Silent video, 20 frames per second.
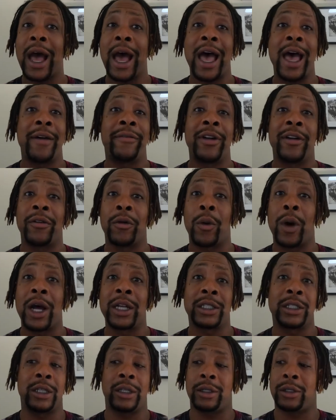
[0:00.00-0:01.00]
I have never
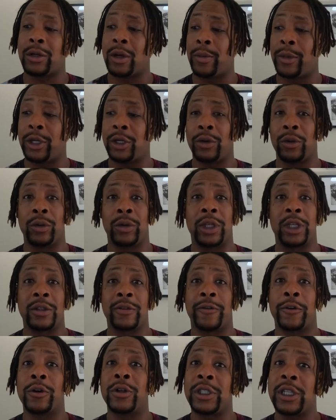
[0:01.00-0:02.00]
watched it, so I'm gonna do
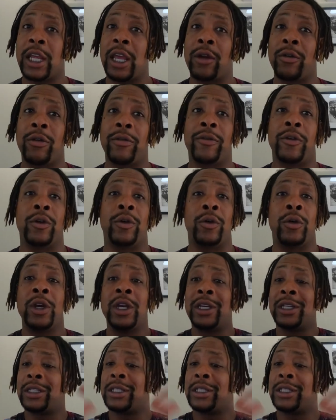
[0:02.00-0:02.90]
this firsthand review.